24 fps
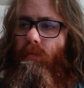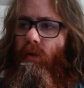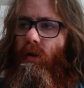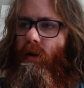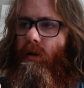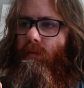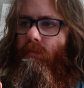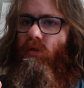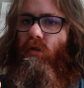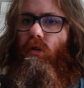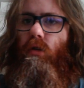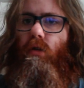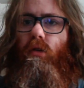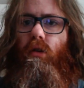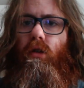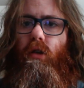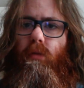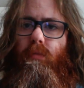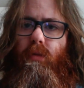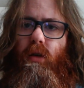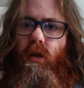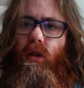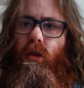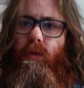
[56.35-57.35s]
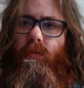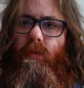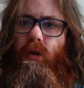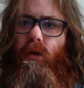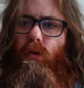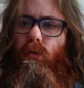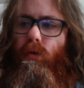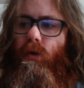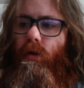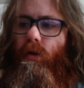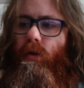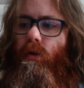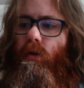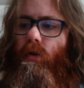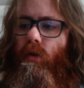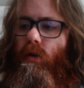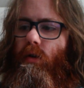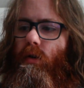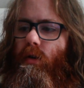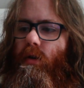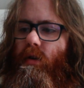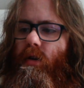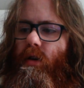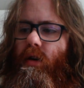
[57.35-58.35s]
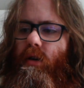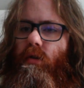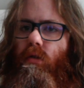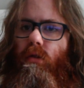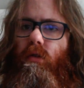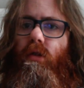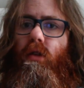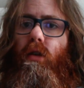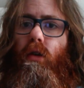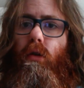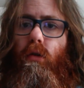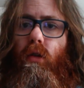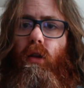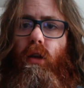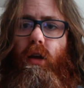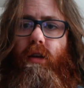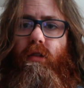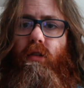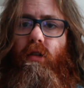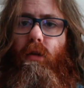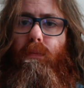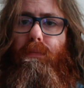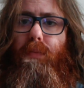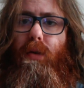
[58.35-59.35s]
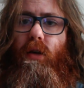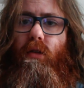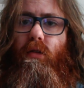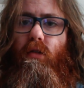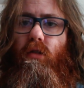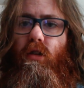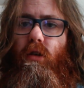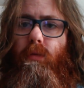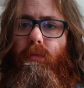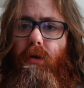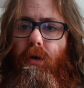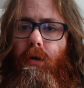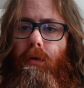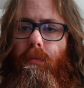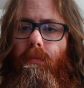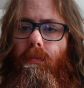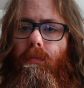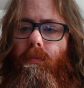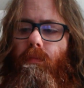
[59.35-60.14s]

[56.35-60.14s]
I'm sure it's going to be a limited run. I don't see it lasting past summer.